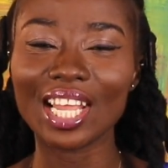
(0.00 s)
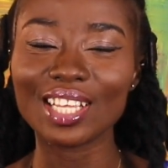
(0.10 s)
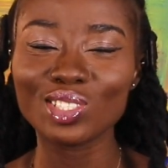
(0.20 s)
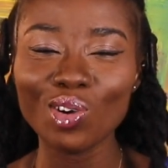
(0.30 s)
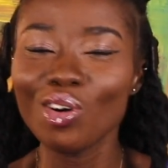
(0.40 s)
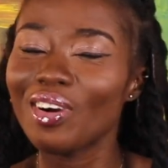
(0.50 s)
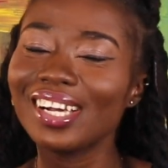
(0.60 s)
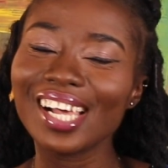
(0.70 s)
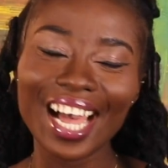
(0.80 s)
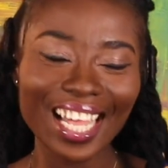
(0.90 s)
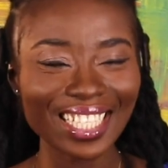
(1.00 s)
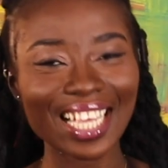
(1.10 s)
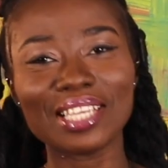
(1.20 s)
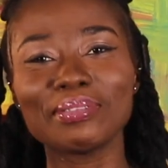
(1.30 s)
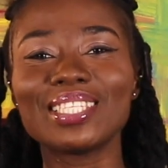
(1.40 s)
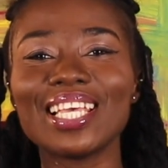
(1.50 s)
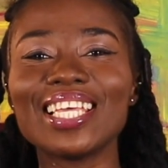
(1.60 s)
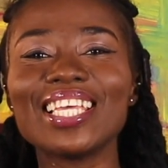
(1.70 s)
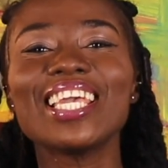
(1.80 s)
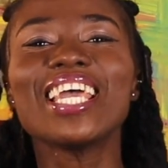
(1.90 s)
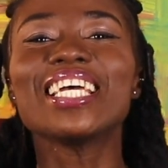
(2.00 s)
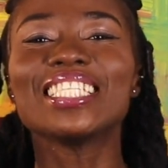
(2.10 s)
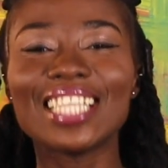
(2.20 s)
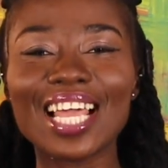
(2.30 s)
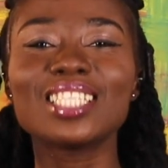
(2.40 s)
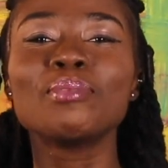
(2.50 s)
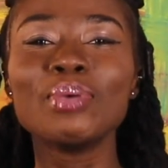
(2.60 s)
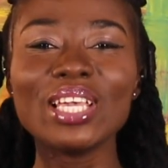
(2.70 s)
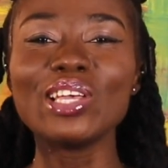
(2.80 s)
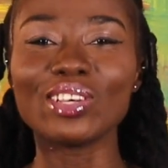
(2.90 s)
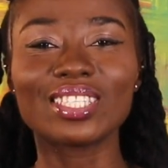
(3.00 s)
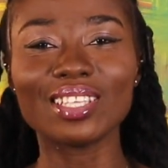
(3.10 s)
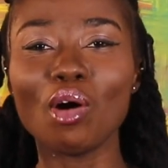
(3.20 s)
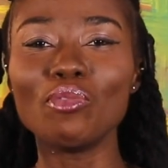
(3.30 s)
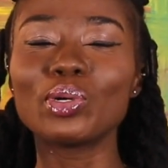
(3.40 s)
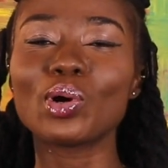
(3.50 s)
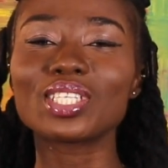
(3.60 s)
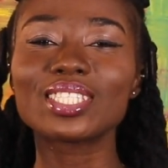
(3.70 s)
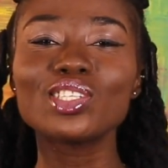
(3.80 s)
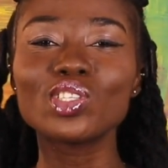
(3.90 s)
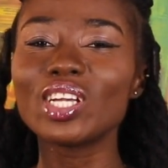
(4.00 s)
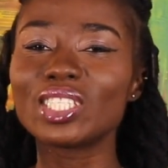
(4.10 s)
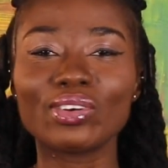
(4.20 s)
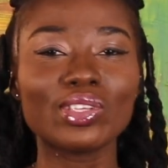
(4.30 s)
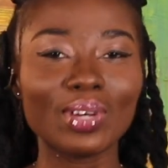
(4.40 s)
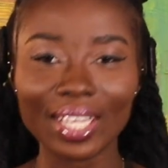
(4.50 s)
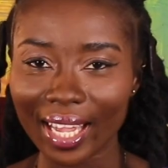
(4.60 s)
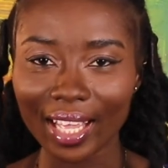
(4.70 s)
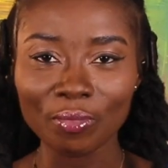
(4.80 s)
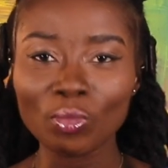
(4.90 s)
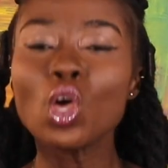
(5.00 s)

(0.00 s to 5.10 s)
So, as I keep saying, just be yourself because this show is for you and I.